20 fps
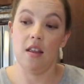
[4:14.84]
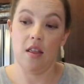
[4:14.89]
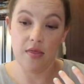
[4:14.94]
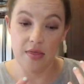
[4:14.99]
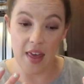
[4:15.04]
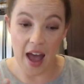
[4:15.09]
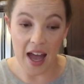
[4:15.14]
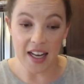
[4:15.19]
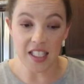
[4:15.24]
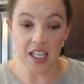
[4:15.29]

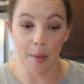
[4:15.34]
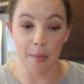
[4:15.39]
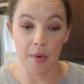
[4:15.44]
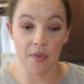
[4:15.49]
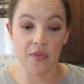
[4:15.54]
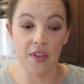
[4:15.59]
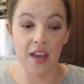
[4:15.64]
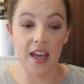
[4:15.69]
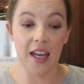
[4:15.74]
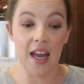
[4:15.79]
that type
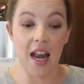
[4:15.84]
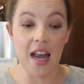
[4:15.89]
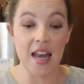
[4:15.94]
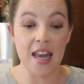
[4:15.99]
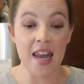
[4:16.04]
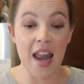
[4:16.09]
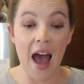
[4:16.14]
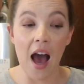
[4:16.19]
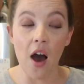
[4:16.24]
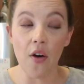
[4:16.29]
of thing,
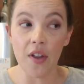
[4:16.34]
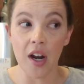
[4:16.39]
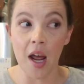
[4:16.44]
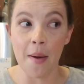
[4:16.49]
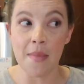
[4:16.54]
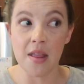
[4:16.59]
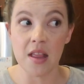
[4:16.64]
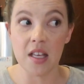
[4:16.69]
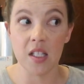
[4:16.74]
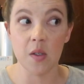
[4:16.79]
now that
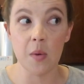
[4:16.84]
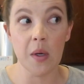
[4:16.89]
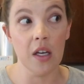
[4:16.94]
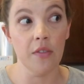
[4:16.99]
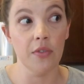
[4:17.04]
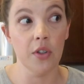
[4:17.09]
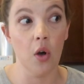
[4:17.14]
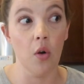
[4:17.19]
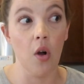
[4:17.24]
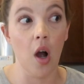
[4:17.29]
I'm in the swing
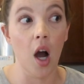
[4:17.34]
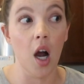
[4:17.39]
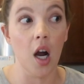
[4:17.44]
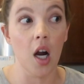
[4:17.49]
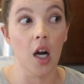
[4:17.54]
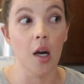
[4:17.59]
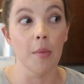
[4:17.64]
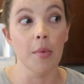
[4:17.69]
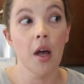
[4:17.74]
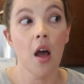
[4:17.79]
of low
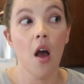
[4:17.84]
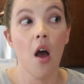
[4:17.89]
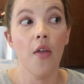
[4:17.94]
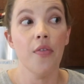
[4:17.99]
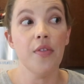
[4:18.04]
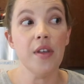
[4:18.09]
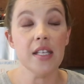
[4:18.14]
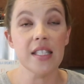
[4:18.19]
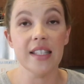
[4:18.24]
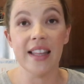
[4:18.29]
carb,
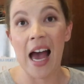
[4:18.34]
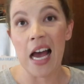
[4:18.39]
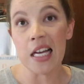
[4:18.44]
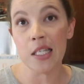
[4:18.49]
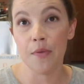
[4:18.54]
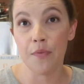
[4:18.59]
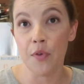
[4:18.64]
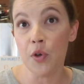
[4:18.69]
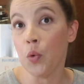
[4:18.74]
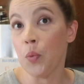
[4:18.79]
these
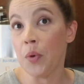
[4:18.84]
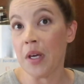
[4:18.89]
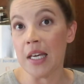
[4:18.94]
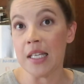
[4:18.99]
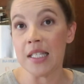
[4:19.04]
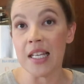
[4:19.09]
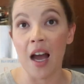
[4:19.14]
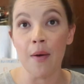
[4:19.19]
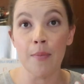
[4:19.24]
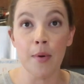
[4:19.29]
last few
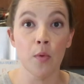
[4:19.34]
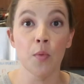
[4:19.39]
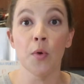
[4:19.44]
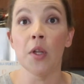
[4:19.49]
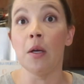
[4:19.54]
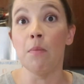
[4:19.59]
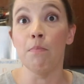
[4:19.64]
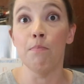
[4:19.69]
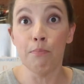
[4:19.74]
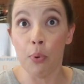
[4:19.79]
weeks I've been
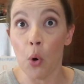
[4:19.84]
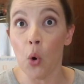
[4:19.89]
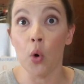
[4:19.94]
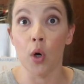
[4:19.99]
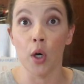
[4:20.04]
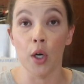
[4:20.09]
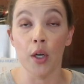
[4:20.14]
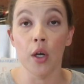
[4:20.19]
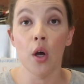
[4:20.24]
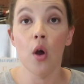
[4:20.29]
really
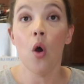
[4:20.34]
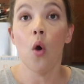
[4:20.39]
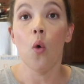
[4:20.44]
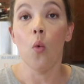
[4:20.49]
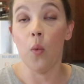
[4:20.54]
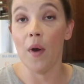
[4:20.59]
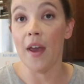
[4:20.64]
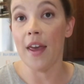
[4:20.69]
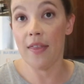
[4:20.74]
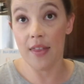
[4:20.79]
bored
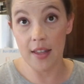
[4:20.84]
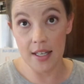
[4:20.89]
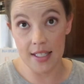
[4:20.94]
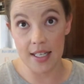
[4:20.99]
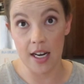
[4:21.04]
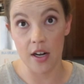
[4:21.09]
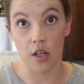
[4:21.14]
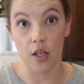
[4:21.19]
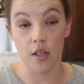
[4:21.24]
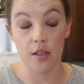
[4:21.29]
with
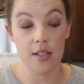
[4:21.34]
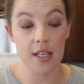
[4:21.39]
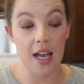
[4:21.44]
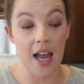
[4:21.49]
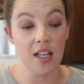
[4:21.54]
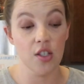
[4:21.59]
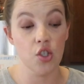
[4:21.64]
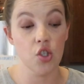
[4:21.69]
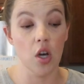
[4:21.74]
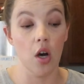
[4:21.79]
dinners.
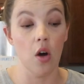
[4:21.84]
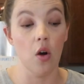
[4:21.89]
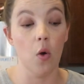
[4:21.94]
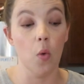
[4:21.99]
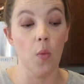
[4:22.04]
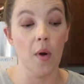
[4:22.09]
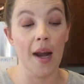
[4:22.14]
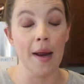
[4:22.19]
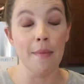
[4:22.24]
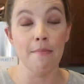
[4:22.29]
And so
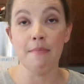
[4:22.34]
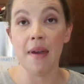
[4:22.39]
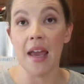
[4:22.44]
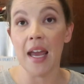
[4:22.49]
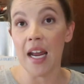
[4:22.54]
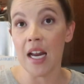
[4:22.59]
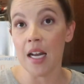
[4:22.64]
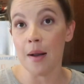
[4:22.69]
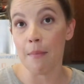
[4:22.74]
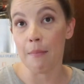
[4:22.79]
when I
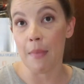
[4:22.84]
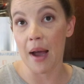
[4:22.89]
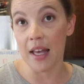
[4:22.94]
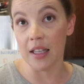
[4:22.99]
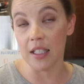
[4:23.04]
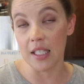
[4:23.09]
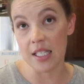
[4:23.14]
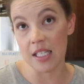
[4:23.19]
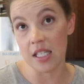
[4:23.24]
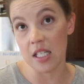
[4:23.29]
made my
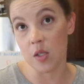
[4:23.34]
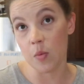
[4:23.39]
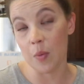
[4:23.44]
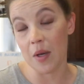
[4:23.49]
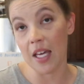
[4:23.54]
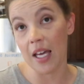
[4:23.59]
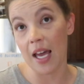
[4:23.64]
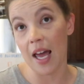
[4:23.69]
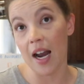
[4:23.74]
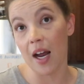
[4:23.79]
list this
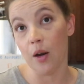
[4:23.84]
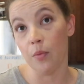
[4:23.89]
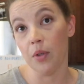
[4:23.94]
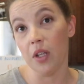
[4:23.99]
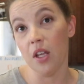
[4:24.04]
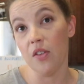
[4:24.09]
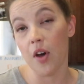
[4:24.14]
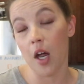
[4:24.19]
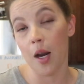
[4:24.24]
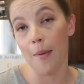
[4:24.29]
week and I
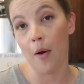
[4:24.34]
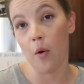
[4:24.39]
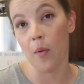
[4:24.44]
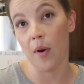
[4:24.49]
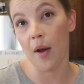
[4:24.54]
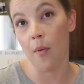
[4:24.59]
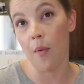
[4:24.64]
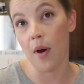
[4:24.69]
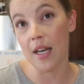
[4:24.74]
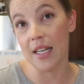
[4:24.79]
really thought about
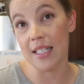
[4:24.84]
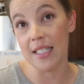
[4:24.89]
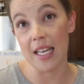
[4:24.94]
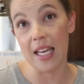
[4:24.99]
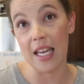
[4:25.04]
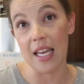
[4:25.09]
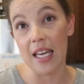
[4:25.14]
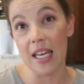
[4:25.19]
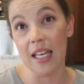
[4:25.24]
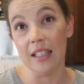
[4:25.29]
what I wanted to
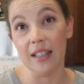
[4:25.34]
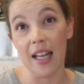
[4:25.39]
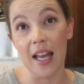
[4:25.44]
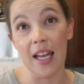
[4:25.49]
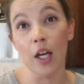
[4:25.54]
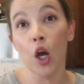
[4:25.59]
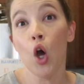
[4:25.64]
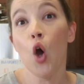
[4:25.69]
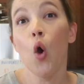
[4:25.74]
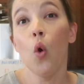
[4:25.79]
eat,
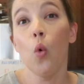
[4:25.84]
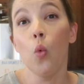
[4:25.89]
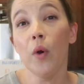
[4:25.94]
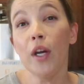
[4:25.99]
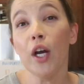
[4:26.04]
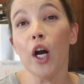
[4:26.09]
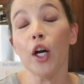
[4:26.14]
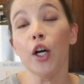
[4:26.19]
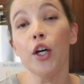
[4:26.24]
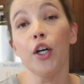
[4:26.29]
like,
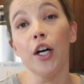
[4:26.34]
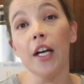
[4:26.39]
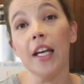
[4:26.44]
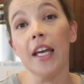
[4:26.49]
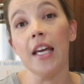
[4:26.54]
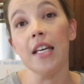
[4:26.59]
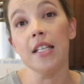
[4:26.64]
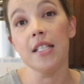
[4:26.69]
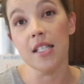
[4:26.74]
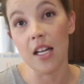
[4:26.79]
we are
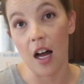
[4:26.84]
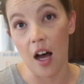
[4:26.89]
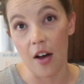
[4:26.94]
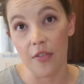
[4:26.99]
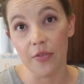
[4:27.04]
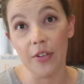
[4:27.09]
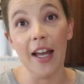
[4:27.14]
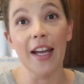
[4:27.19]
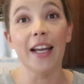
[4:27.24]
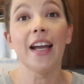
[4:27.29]
cooking
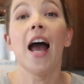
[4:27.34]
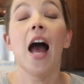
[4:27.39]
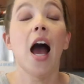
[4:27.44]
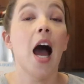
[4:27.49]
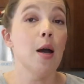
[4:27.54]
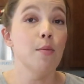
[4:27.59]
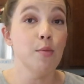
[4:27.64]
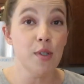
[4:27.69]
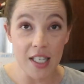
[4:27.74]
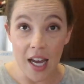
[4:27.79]
stuff. Like,
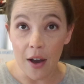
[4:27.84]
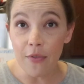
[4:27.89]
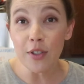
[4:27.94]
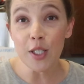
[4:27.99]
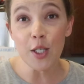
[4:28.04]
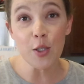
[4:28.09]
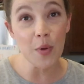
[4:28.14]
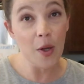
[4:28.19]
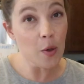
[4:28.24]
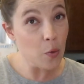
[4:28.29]
I'm
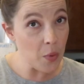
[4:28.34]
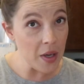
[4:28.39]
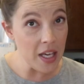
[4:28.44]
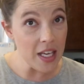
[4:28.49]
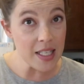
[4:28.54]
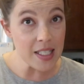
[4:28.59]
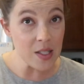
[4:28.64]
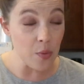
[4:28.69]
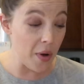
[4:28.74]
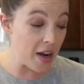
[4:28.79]
definitely doing
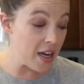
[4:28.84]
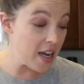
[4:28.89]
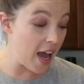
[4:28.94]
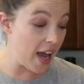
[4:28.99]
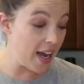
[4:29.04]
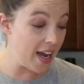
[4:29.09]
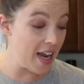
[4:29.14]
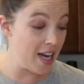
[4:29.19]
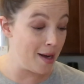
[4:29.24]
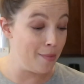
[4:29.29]
wings one
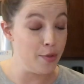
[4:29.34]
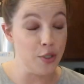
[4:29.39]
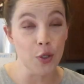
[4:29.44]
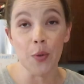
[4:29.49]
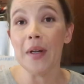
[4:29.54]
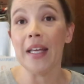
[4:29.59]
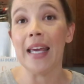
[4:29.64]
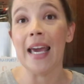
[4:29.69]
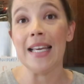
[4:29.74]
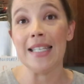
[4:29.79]
night and I'm
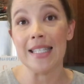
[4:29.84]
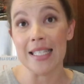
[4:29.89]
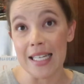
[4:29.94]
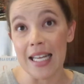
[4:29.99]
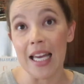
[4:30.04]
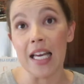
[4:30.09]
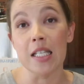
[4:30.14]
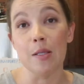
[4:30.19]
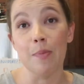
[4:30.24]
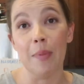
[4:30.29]
doing
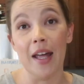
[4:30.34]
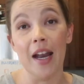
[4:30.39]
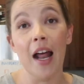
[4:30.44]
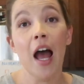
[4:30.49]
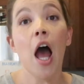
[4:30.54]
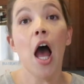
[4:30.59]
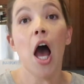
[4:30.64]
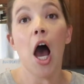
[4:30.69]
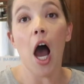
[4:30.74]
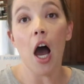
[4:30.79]
quesadillas, but
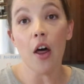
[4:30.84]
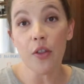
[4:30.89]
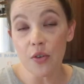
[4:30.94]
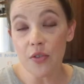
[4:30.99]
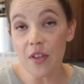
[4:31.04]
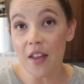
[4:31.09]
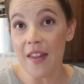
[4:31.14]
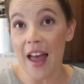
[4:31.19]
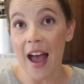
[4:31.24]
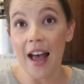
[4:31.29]
other
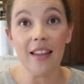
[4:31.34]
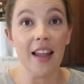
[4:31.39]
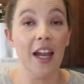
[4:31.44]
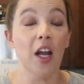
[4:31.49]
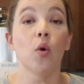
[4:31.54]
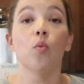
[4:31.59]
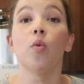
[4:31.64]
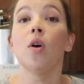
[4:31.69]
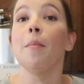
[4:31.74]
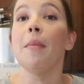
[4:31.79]
than that,
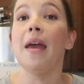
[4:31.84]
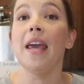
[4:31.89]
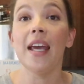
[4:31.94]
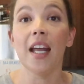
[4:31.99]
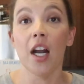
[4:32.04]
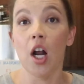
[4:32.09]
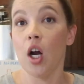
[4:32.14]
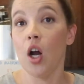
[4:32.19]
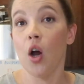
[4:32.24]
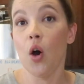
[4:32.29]
like, we're
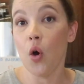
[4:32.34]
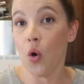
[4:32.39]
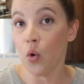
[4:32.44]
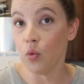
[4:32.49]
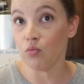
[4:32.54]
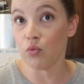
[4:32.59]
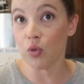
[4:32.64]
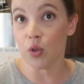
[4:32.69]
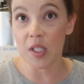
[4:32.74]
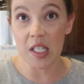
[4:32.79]
making our
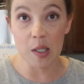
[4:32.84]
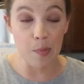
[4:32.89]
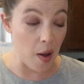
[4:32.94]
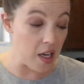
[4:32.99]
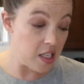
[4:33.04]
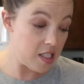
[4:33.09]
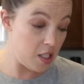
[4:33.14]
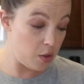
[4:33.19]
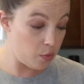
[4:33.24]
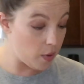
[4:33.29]
own
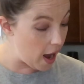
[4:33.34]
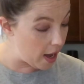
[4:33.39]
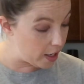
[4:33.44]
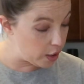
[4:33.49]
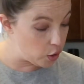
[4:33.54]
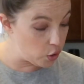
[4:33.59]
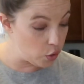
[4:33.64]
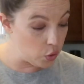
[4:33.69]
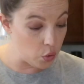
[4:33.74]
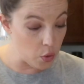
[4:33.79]
spicy
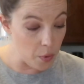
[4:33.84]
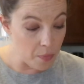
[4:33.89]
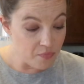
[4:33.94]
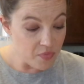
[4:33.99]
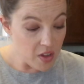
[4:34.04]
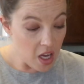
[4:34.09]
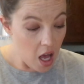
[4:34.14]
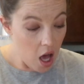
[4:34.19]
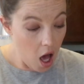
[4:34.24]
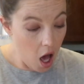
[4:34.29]
ragu,
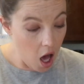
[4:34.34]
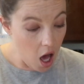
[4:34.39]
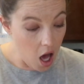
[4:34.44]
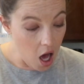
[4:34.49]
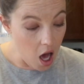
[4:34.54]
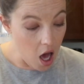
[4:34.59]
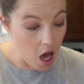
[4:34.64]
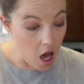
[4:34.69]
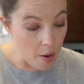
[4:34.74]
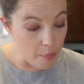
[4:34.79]

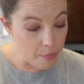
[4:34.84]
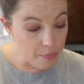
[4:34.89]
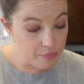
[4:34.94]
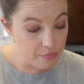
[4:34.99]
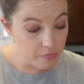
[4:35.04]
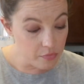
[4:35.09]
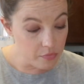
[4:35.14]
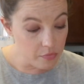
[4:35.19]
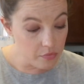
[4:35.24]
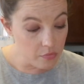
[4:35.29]

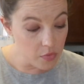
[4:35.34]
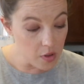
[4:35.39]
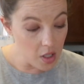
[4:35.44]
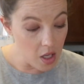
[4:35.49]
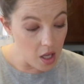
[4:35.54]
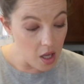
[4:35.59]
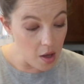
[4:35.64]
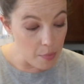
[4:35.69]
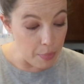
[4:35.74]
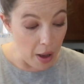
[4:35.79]

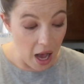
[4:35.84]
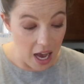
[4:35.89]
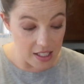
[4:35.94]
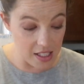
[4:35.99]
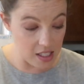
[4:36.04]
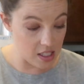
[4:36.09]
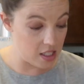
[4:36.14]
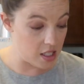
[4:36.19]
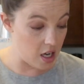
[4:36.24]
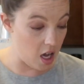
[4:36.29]

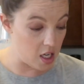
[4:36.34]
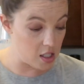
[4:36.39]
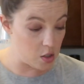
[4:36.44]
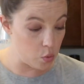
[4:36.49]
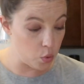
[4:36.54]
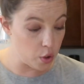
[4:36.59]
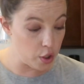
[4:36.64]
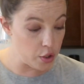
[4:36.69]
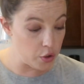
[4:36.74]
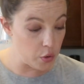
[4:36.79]
pasta sauce.
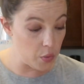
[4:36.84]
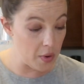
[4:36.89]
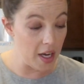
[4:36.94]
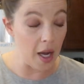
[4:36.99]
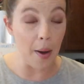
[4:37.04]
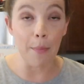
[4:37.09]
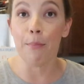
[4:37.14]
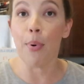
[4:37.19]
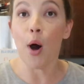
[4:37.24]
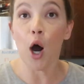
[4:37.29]
We're doing
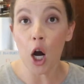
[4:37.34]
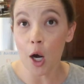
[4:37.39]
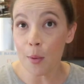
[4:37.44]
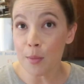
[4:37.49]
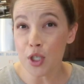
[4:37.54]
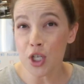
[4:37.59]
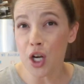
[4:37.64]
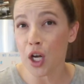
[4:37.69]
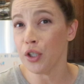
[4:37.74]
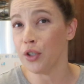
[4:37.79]
a
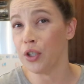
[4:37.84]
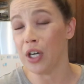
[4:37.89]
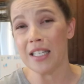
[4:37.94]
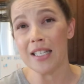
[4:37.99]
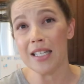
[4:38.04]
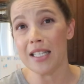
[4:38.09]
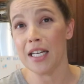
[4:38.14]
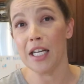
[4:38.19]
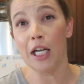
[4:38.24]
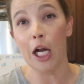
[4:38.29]
Parmesan
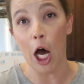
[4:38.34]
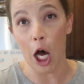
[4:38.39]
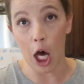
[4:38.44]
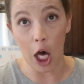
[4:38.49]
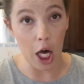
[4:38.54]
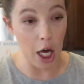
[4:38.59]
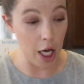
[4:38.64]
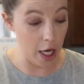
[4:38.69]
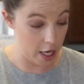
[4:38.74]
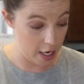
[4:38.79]
crusted
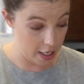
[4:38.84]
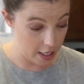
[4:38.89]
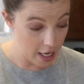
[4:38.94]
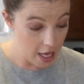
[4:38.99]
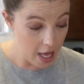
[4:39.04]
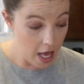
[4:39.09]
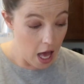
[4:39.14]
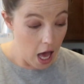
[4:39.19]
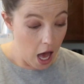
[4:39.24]
cod.